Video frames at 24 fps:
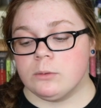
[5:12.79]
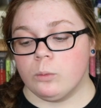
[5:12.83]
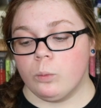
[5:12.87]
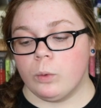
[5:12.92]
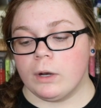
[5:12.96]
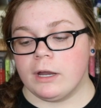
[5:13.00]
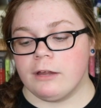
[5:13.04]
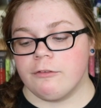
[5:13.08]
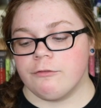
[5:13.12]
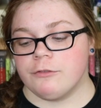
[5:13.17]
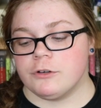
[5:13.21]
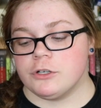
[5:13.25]
When
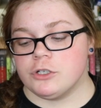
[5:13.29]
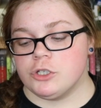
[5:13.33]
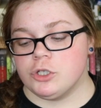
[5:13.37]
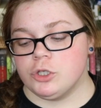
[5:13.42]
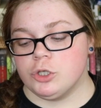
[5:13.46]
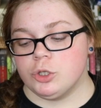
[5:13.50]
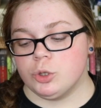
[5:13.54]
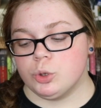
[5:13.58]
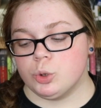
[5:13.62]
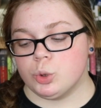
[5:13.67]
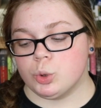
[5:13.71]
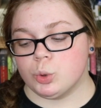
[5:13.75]
I
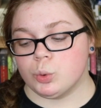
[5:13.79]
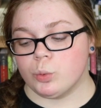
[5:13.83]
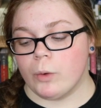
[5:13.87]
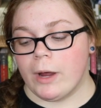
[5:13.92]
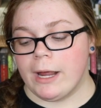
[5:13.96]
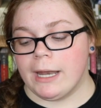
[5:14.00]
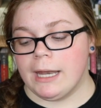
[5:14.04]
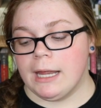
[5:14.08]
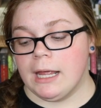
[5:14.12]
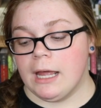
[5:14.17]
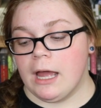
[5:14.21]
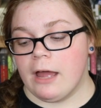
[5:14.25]
first
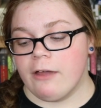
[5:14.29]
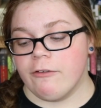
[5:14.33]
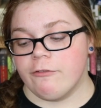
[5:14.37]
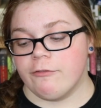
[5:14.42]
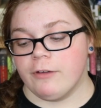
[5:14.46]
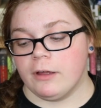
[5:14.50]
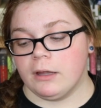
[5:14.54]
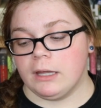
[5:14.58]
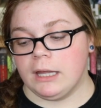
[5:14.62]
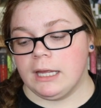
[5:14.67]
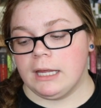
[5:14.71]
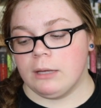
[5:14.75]
tried it, I
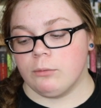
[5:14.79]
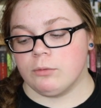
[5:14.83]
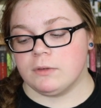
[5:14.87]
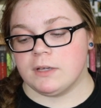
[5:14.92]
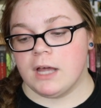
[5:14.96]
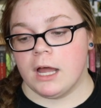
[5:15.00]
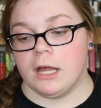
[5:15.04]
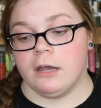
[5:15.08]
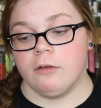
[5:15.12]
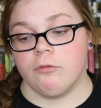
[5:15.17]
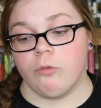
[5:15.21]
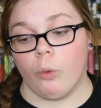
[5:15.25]
felt like it was
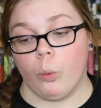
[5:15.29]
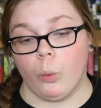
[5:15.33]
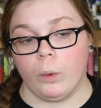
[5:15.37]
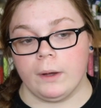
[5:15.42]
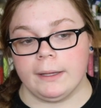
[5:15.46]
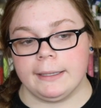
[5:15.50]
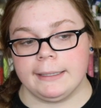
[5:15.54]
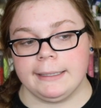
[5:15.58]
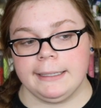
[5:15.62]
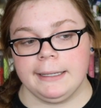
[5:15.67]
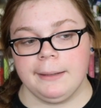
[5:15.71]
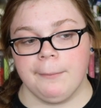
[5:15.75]
kind of
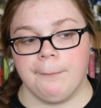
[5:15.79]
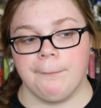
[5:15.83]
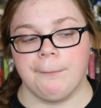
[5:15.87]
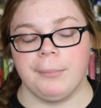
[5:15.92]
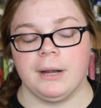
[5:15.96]
oily,